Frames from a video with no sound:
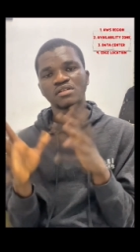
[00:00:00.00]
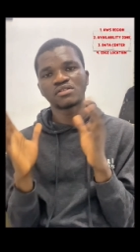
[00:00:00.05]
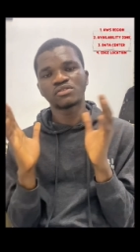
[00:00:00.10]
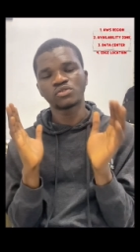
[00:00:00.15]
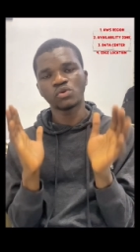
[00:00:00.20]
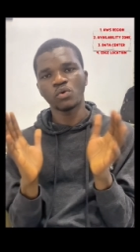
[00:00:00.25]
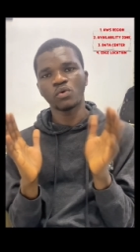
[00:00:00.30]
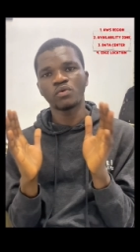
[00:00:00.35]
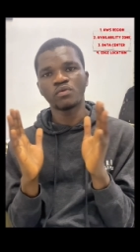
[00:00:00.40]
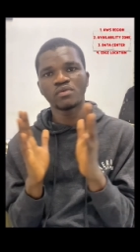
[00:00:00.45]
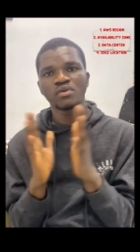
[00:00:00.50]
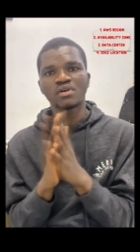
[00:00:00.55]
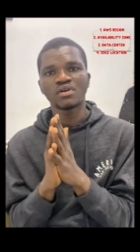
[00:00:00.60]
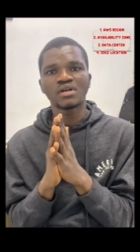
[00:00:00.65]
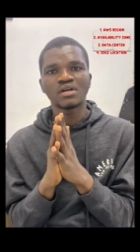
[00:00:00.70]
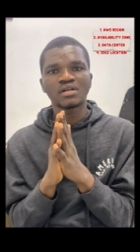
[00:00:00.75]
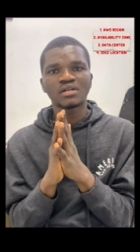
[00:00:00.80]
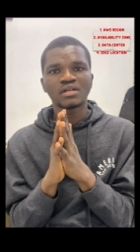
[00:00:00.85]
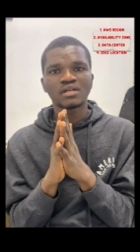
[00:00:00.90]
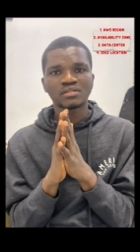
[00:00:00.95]
So
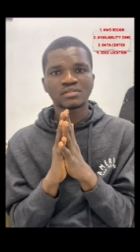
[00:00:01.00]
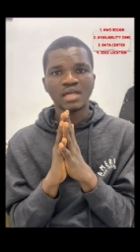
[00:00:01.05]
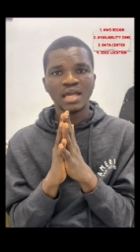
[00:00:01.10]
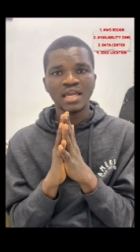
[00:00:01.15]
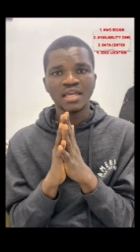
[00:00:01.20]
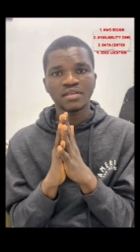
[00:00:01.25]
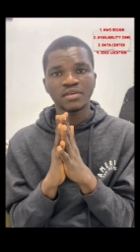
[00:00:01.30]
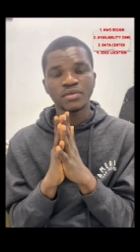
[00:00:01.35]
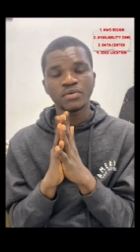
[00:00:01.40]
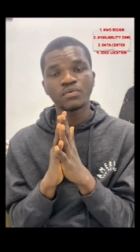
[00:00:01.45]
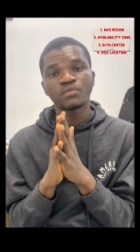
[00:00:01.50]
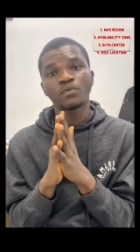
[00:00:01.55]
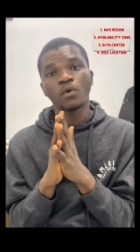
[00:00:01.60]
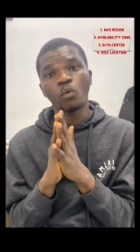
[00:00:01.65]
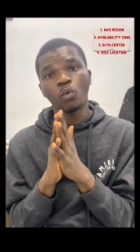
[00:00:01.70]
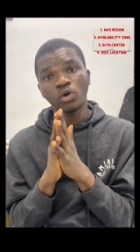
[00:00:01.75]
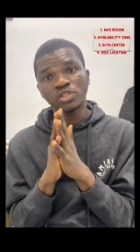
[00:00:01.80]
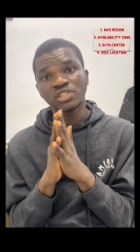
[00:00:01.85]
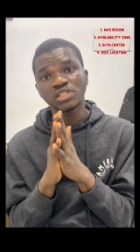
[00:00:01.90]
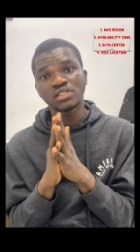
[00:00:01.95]
thank you for
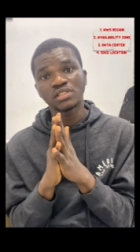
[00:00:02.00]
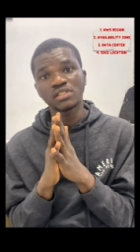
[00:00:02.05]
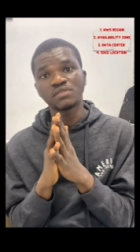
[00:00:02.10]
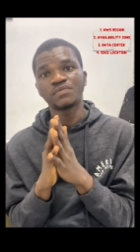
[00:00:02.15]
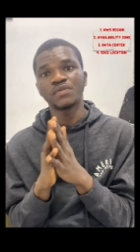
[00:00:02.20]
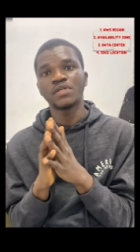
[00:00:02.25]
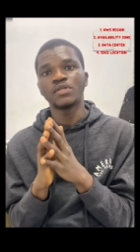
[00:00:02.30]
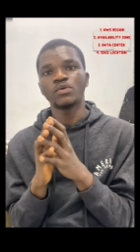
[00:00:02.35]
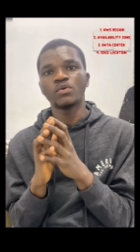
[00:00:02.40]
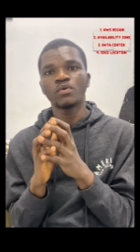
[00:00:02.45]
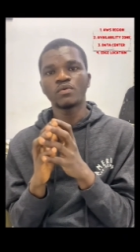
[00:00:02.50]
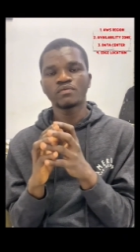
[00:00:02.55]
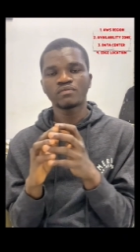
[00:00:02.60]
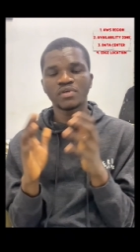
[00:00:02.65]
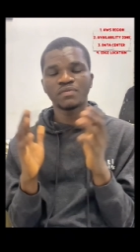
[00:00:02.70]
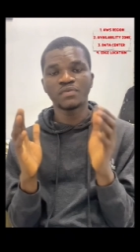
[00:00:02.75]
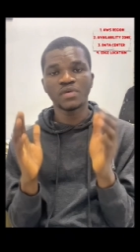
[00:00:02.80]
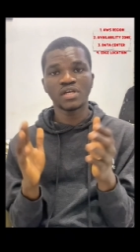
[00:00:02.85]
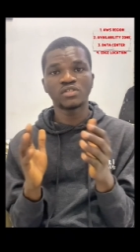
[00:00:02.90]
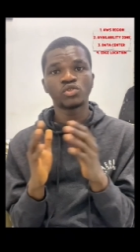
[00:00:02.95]
watching this video.
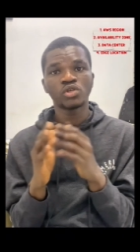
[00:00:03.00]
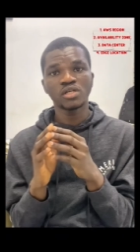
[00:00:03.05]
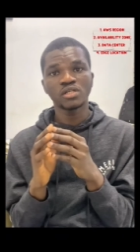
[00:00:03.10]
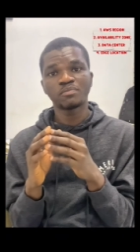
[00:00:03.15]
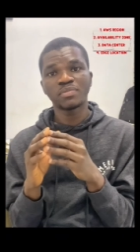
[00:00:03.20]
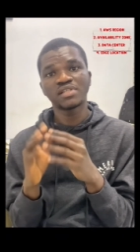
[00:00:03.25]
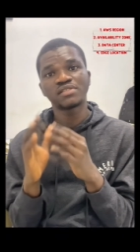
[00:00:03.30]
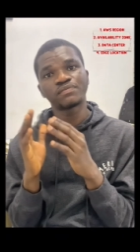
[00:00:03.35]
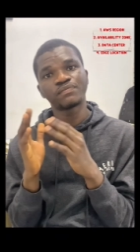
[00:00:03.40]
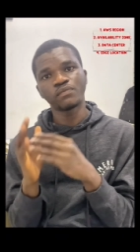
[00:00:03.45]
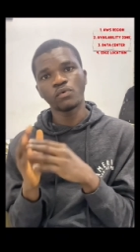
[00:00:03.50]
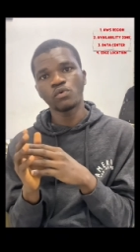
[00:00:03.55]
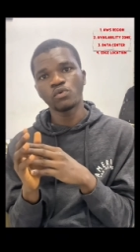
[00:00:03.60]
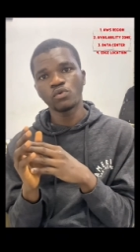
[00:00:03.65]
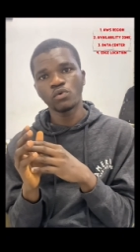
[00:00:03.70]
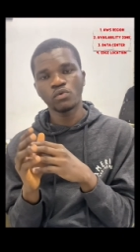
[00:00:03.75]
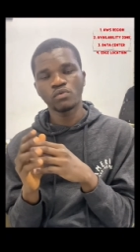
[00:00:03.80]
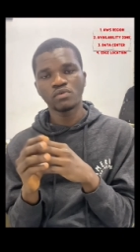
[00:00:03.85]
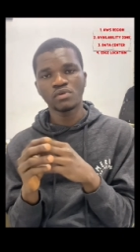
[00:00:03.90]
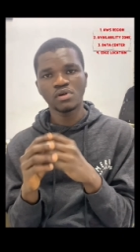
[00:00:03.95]
If you enjoyed, please
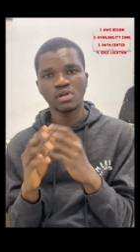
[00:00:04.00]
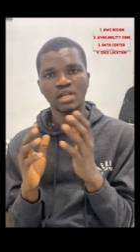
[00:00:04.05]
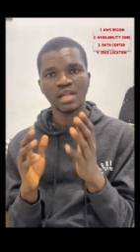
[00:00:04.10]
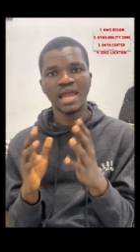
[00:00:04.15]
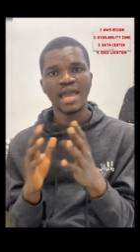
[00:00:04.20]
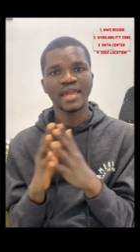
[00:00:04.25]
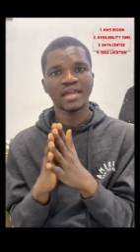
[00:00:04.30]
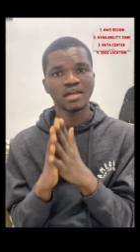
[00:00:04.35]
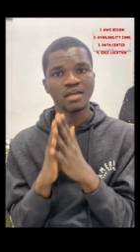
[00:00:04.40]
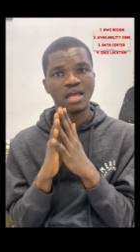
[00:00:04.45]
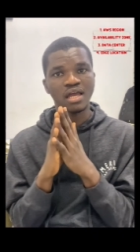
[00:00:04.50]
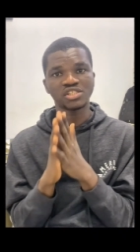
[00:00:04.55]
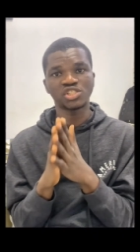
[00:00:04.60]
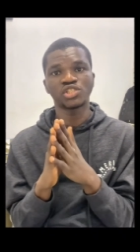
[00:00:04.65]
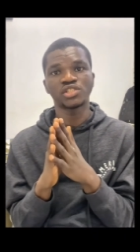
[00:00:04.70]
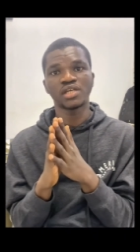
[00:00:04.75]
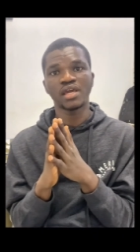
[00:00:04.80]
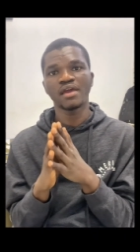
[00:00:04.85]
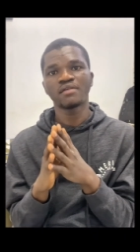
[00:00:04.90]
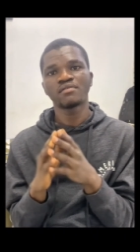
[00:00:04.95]
follow, like, and
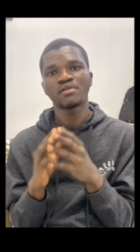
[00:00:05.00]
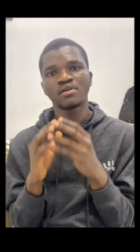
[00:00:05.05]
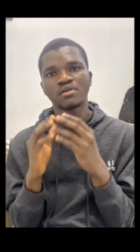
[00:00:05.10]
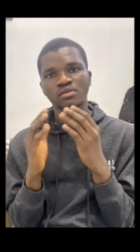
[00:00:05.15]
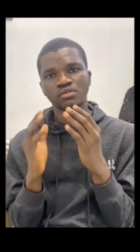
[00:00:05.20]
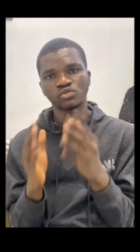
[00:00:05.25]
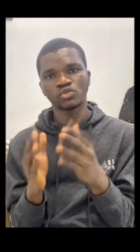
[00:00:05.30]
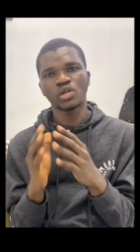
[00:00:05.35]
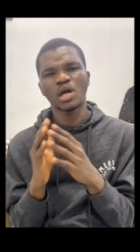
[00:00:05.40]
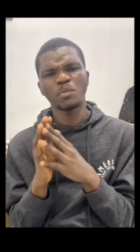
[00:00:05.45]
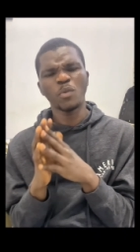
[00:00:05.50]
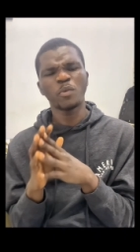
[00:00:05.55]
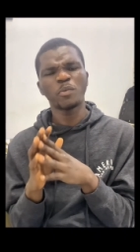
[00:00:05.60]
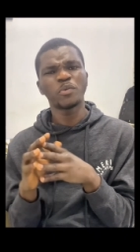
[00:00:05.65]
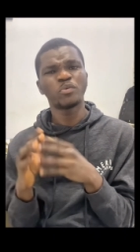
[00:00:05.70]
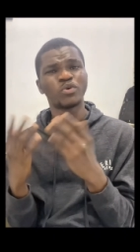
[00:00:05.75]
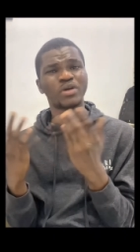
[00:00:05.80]
share so that more people